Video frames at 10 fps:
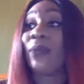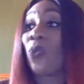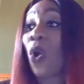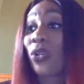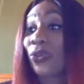
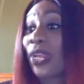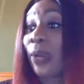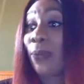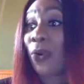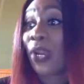walking through the
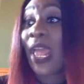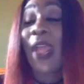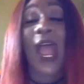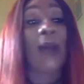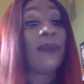airport,
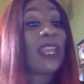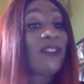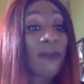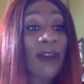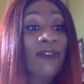I'm late
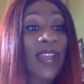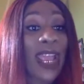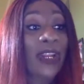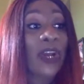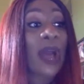for my
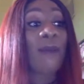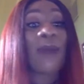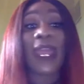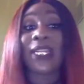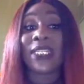flight, or I'm
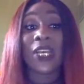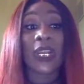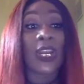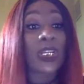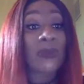mad as
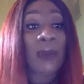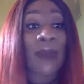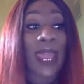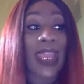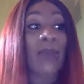hell they lost my
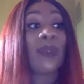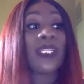bag, and when